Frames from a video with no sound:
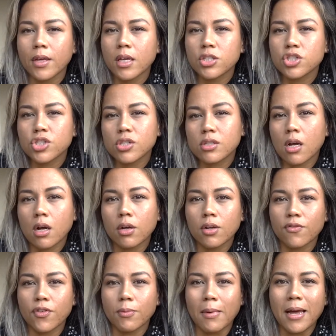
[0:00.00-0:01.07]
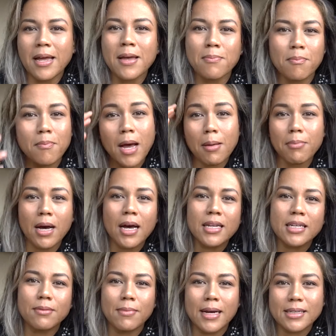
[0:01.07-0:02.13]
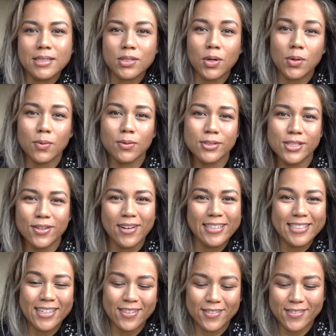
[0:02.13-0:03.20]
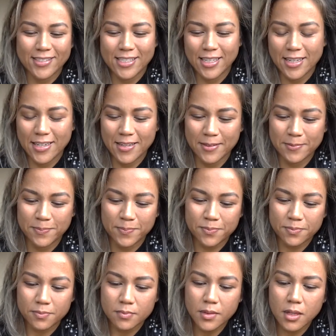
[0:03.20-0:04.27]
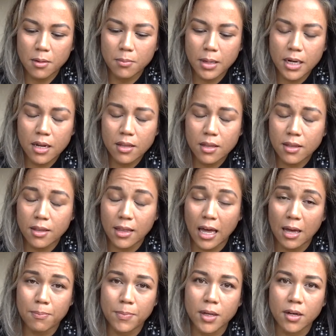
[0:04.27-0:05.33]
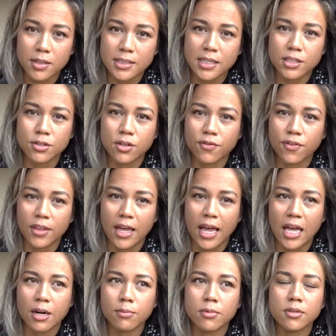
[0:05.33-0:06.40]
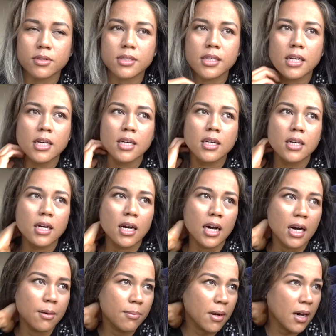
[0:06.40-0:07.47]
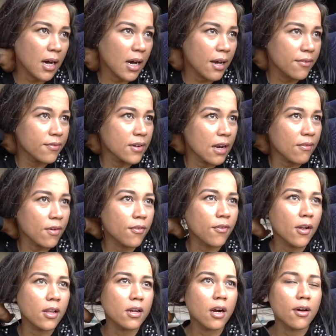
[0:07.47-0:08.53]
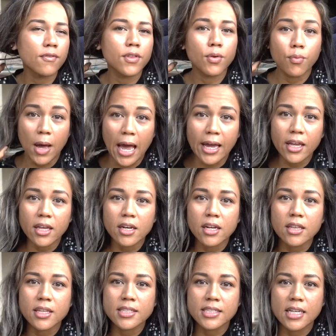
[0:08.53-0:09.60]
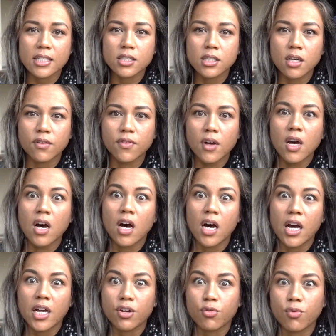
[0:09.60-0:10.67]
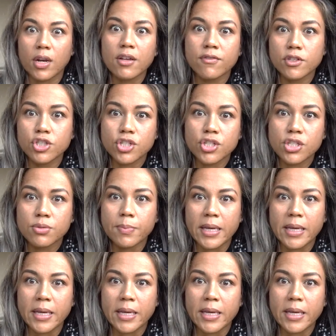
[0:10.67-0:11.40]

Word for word: it's just not good for my, my mind and my soul, so I don't. But other than that, because I do it for the animals, um, I've never fallen off the wagon in the sense of, I crave a cheese